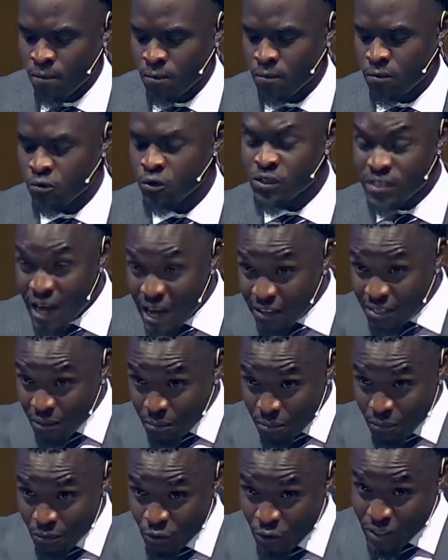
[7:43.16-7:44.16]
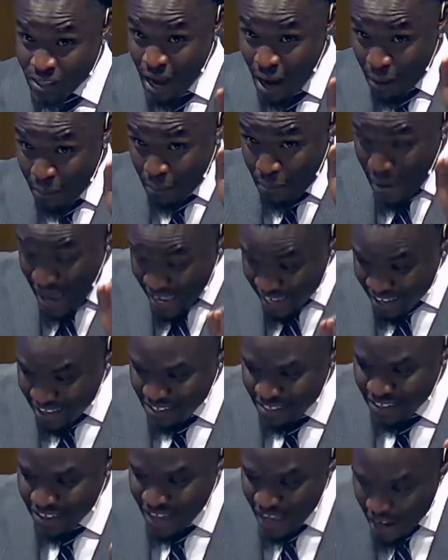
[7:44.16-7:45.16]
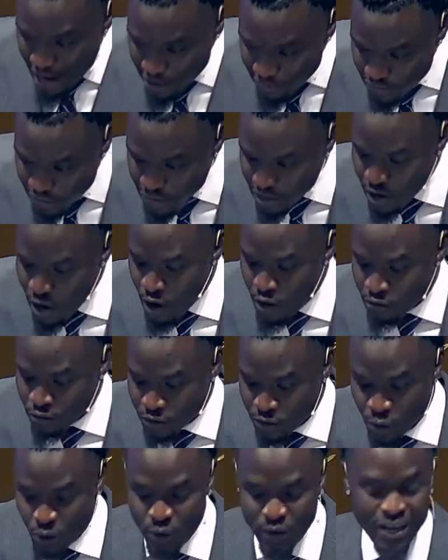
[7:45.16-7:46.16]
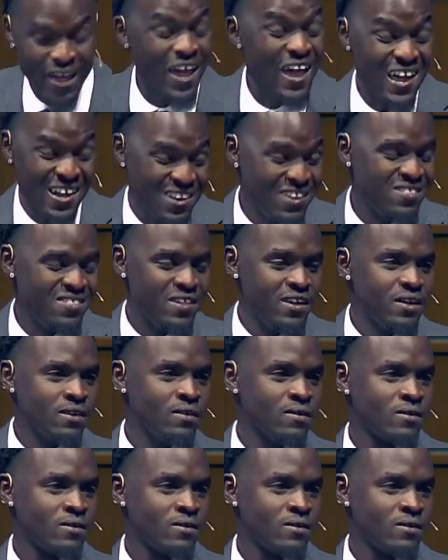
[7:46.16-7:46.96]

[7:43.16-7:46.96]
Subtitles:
Without making the effort of doing anything,